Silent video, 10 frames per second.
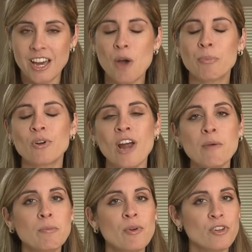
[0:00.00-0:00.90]
A
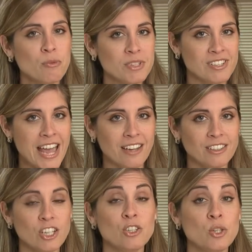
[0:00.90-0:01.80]
programmable thermostat,
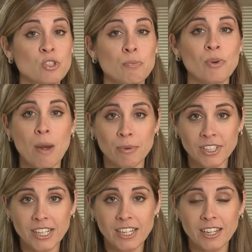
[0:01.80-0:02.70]
used
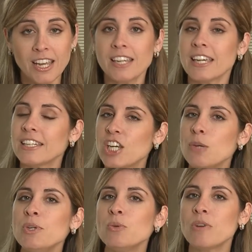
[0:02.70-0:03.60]
properly, can
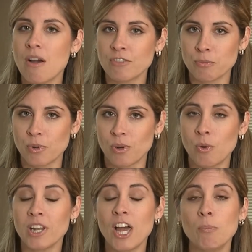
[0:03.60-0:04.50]
keep you comfortable
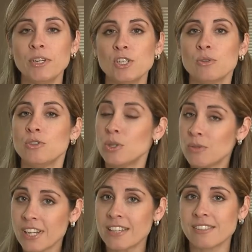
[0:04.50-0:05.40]
while helping you
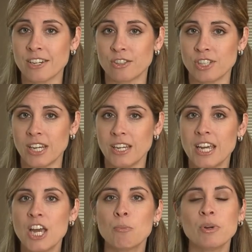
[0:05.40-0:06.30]
use less energy,
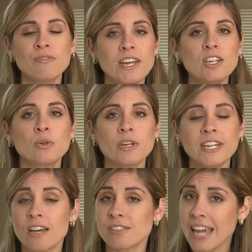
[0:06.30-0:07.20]
prevent
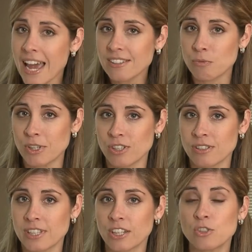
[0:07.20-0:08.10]
greenhouse gas
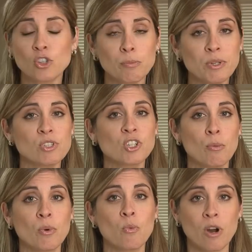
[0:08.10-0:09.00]
emissions that contribute to
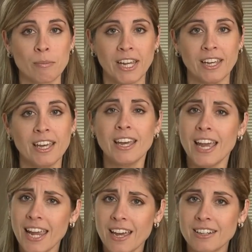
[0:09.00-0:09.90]
global warming,
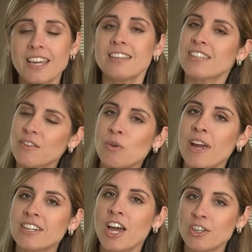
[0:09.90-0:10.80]
and save
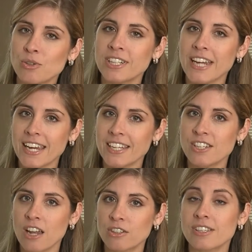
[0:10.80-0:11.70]
around
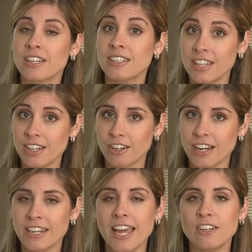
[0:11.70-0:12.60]
$180 a year
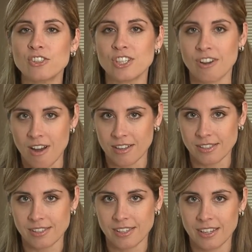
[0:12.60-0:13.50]
in energy
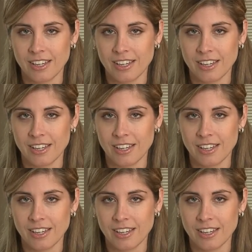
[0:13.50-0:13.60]
costs.